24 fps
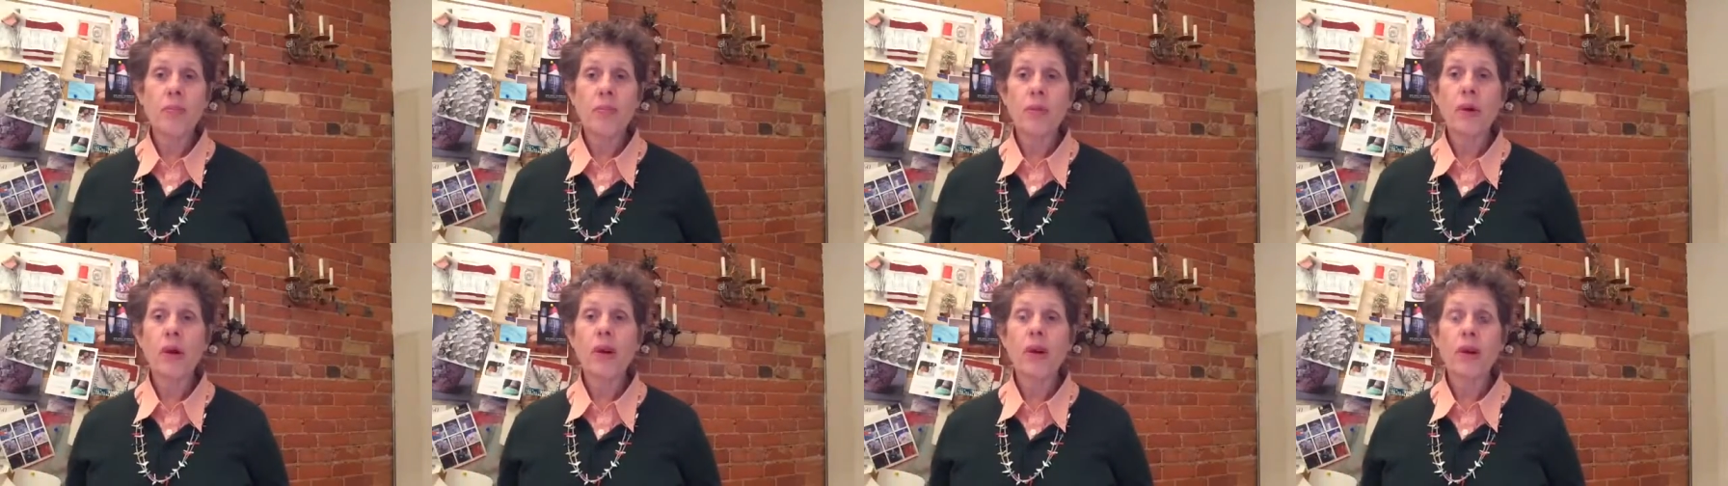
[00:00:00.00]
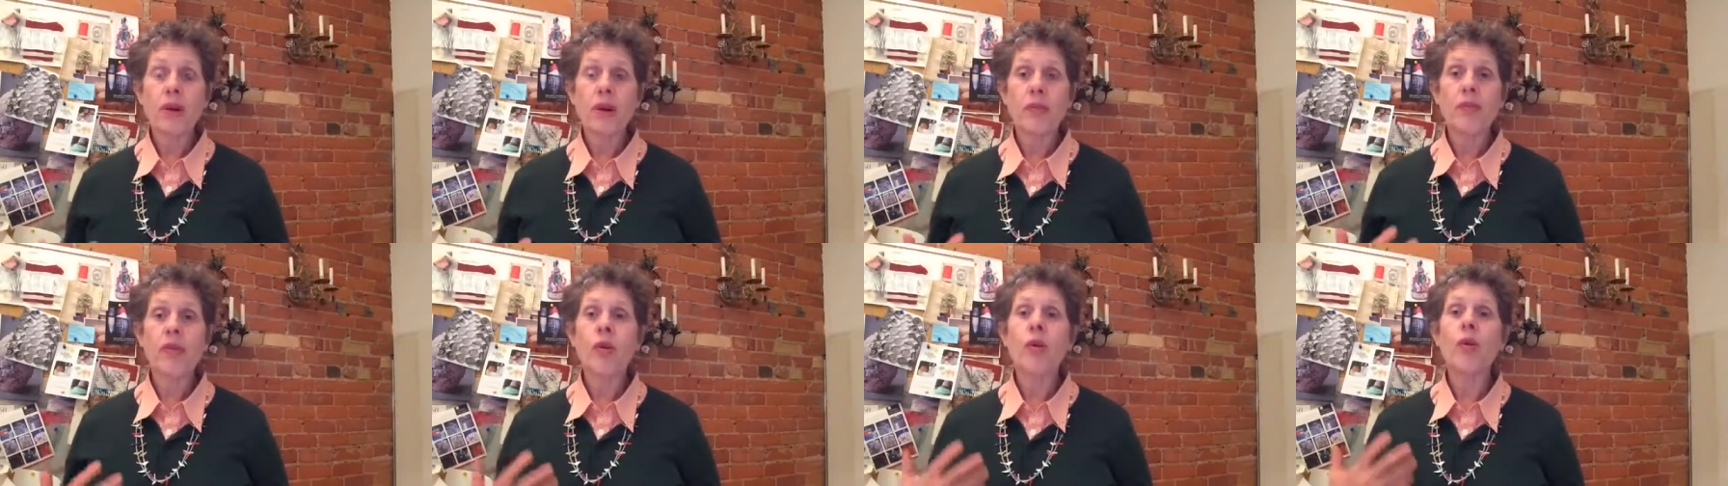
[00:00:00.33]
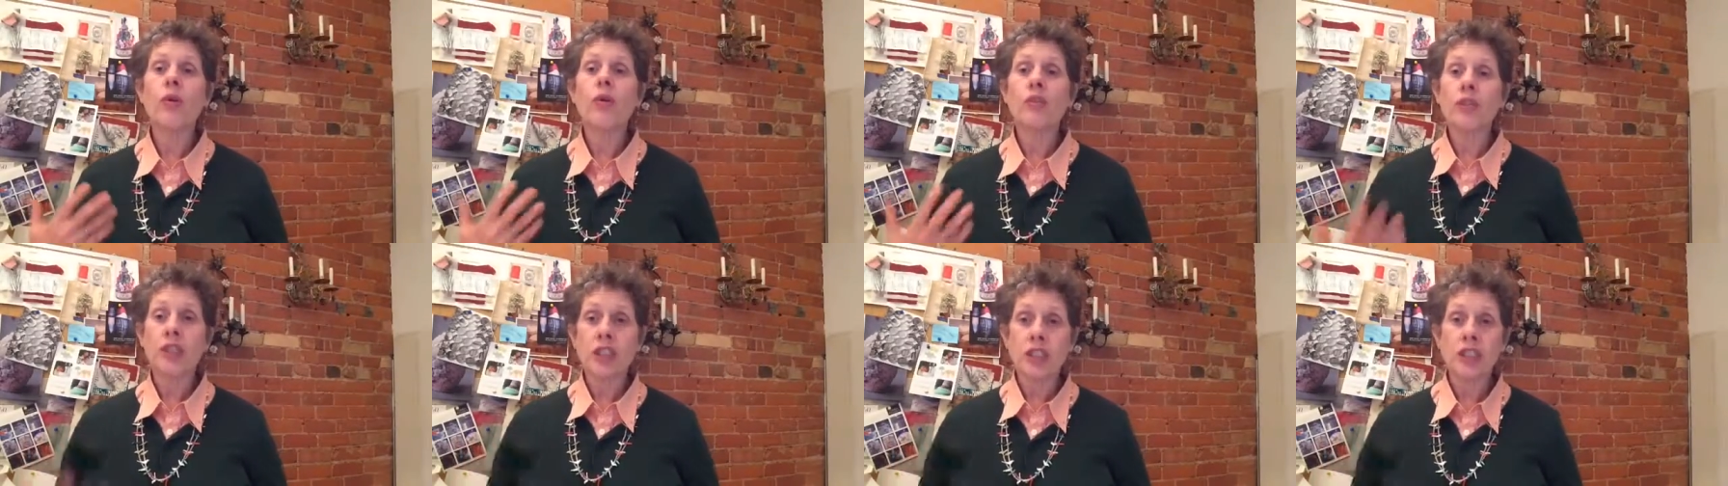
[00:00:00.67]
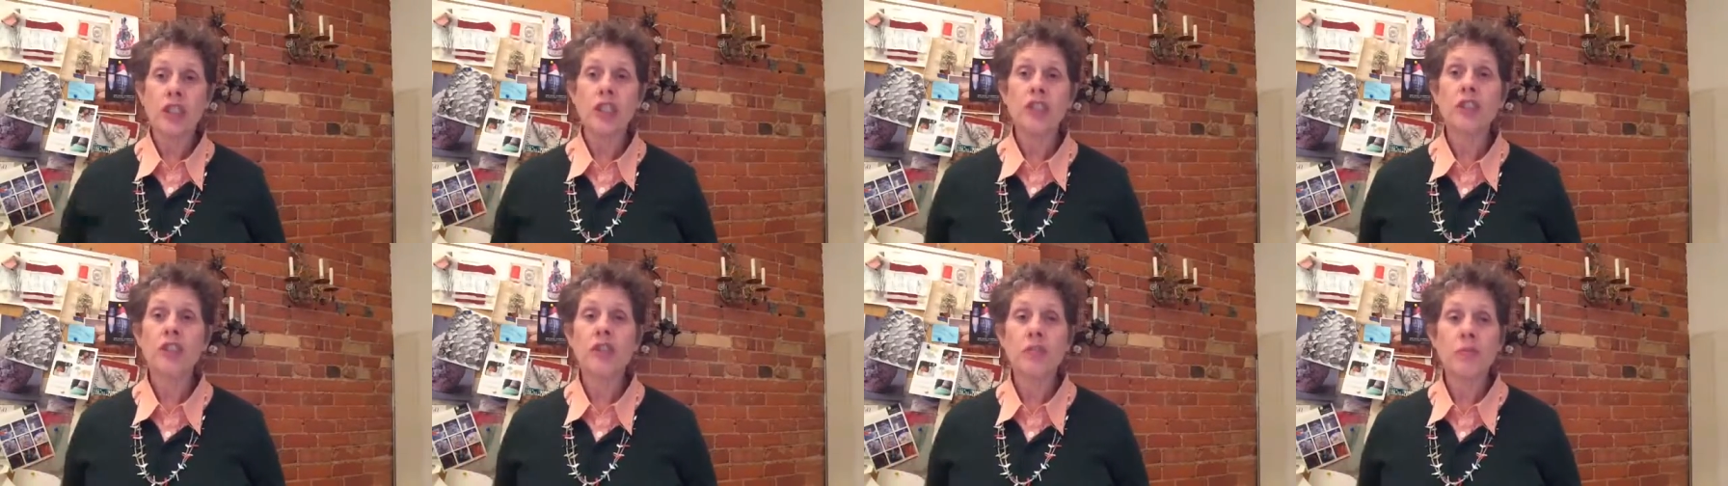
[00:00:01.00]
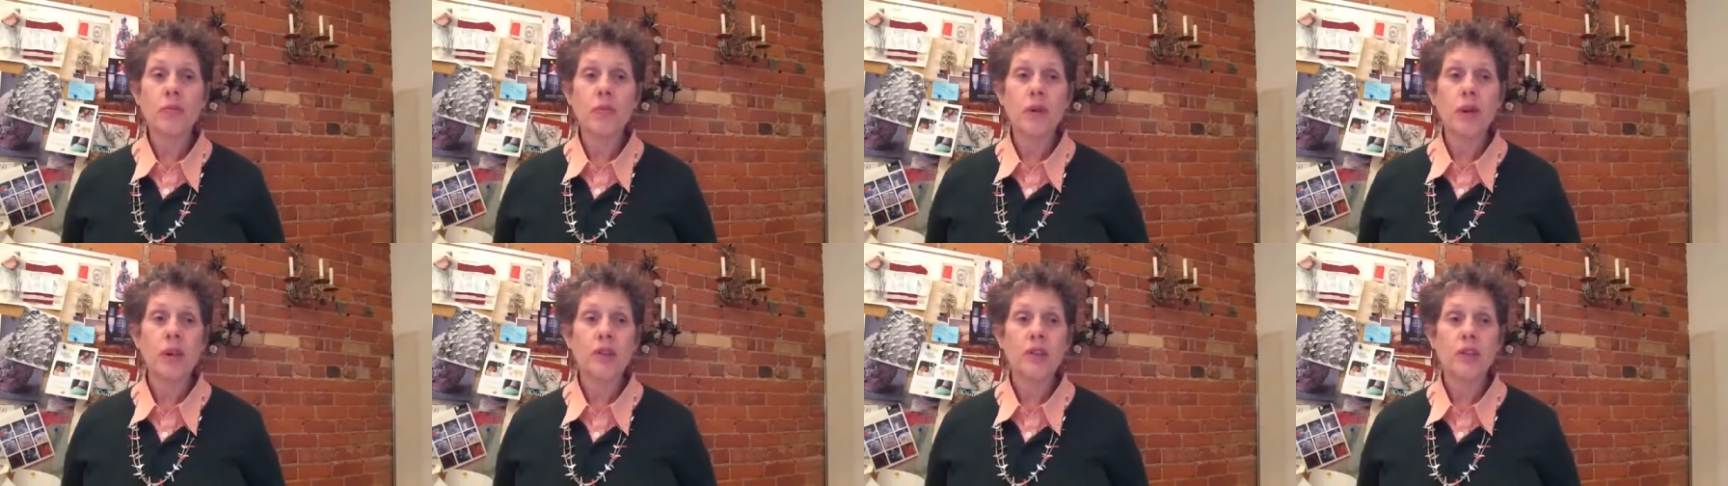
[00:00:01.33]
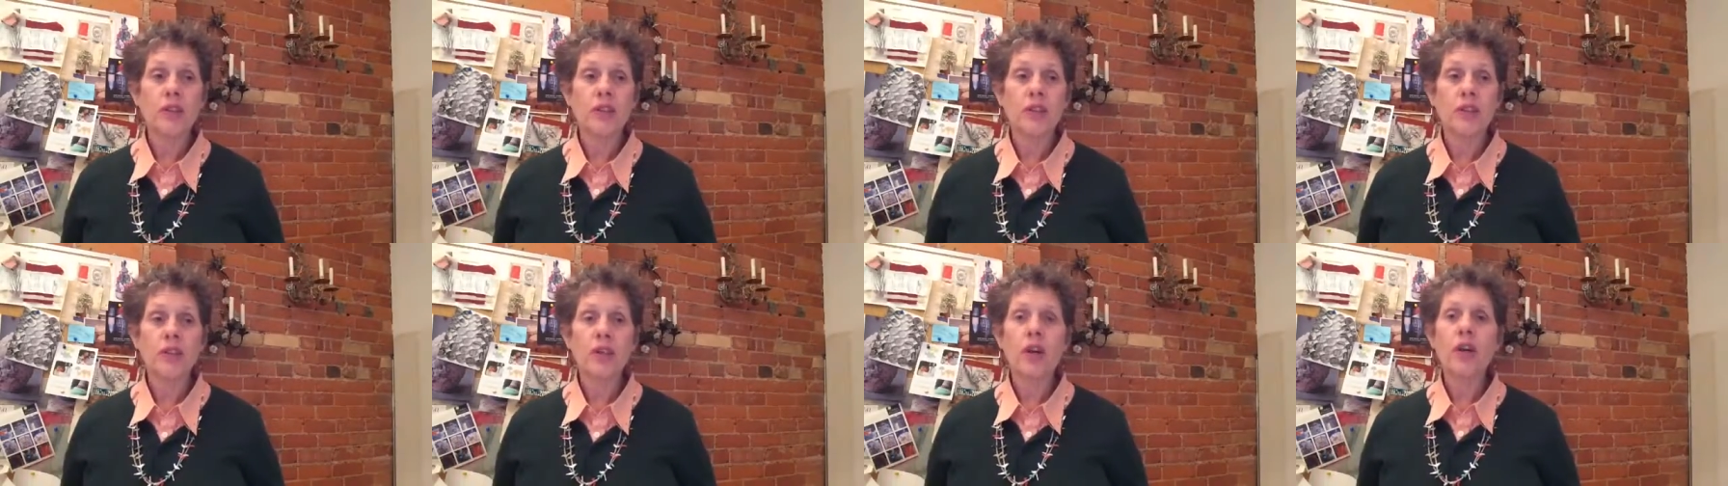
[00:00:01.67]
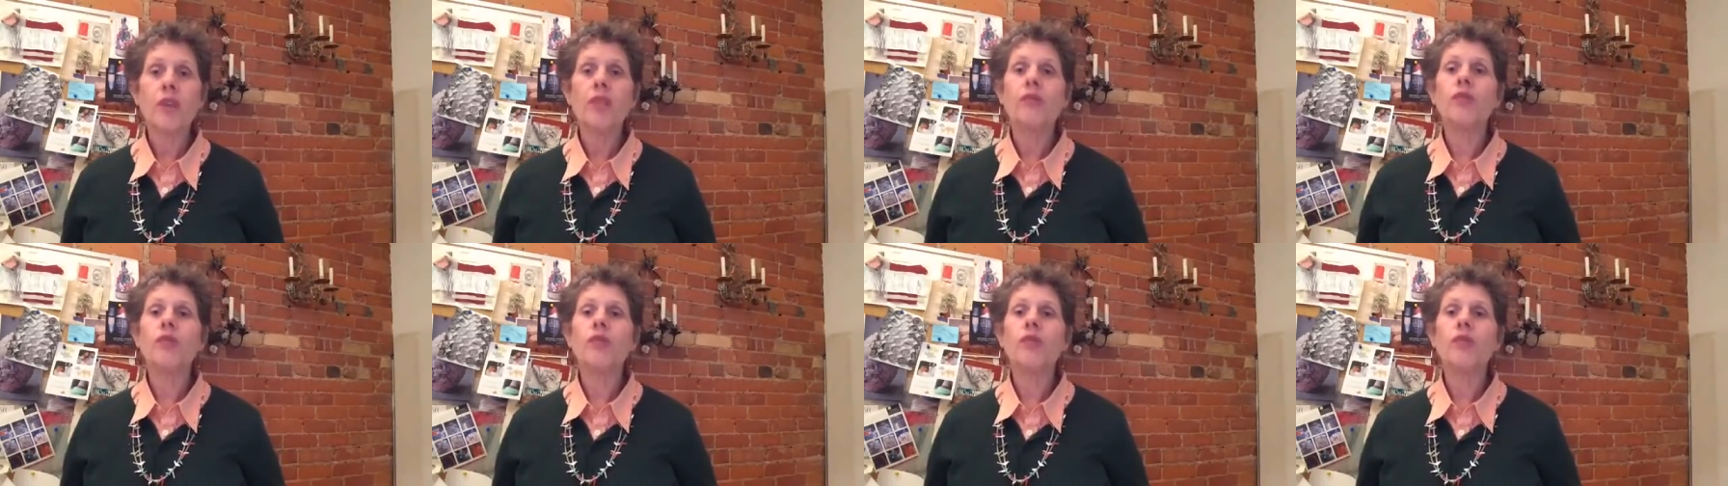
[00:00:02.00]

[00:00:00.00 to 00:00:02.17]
part of the whole digestive process.